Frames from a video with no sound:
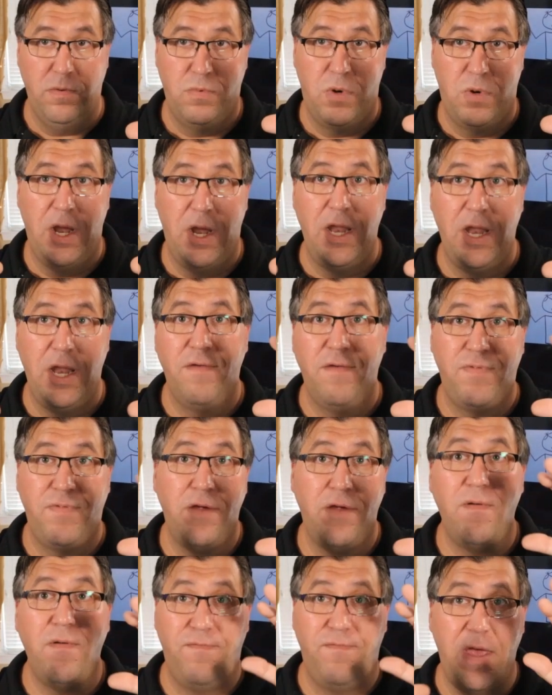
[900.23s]
right?
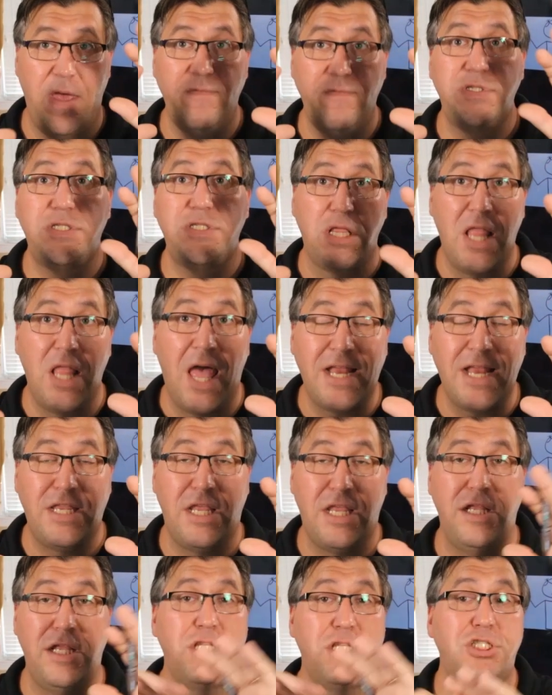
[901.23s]
If they've
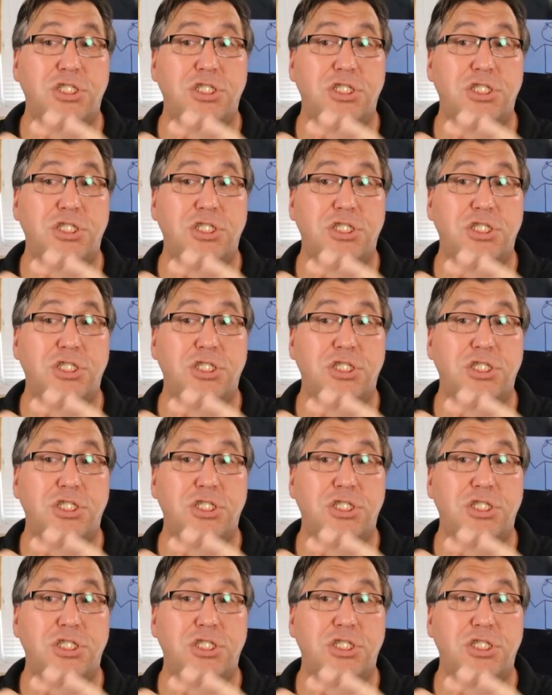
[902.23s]
selected